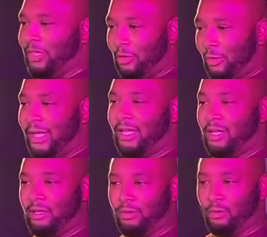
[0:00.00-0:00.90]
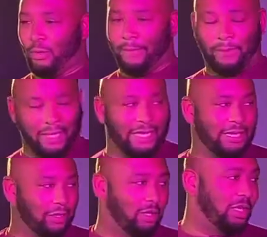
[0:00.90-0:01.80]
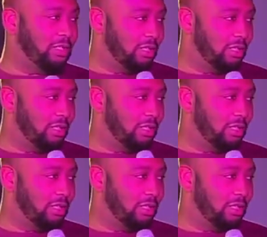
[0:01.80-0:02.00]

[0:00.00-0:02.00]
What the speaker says: the way we planned on it to